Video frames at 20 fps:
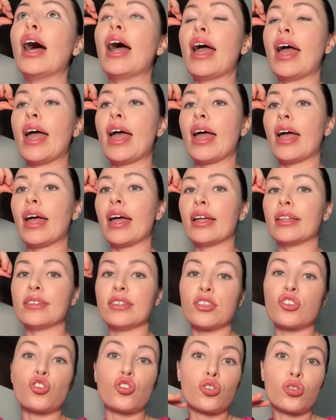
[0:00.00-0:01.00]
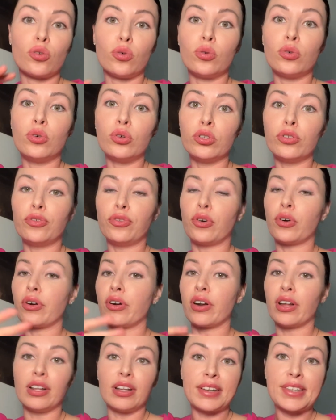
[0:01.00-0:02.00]
And it's so good for
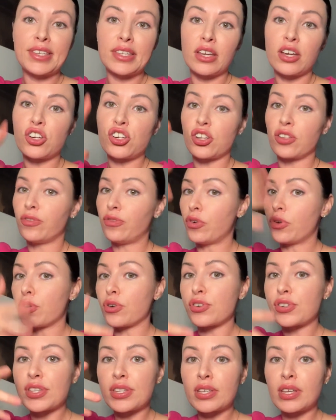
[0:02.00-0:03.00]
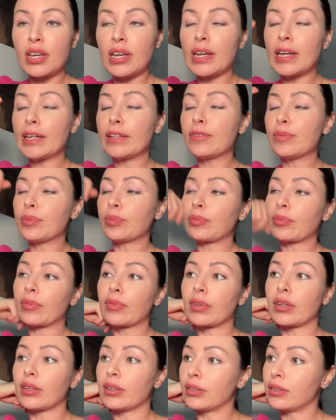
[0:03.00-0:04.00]
relaxation for your
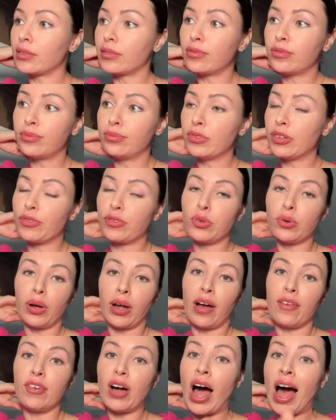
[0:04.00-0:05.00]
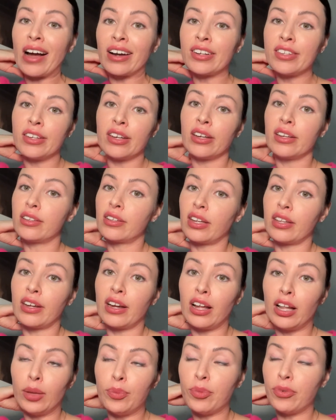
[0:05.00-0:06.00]
skin. If you have acne, it can
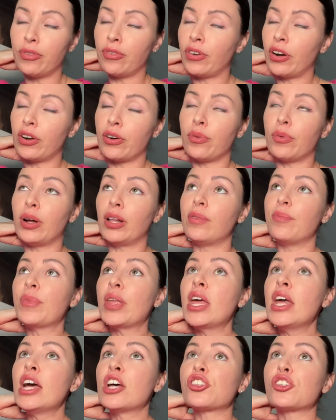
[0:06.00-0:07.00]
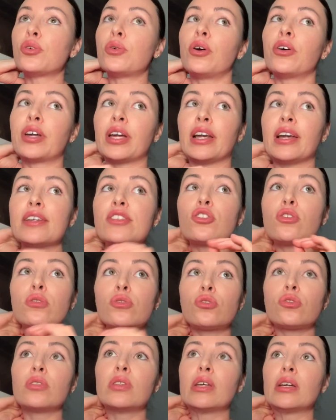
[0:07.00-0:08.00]
help very well. So, okay, let's go
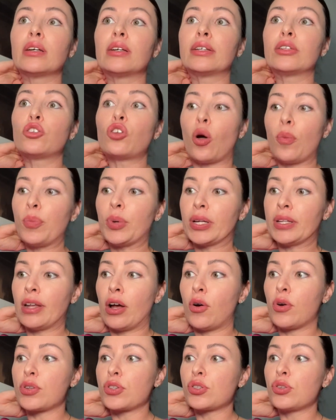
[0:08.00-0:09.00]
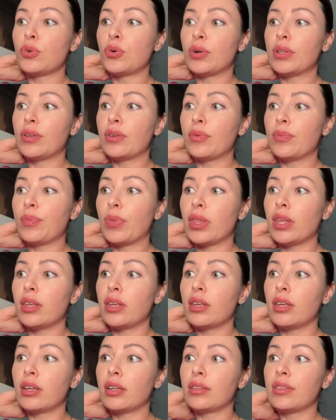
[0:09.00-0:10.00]
to the topic now. So
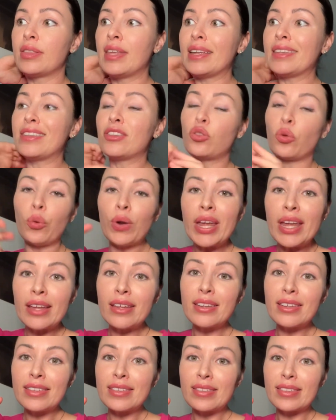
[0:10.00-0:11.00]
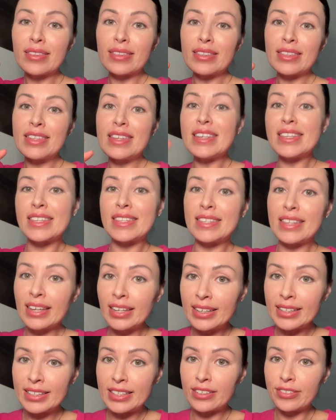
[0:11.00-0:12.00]
the 3
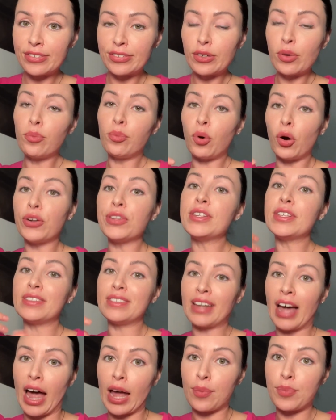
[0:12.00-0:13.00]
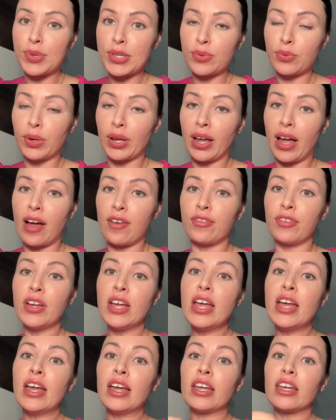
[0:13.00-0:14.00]
distinctive body types we have,
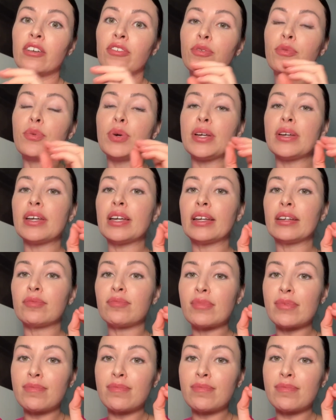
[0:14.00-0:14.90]
if we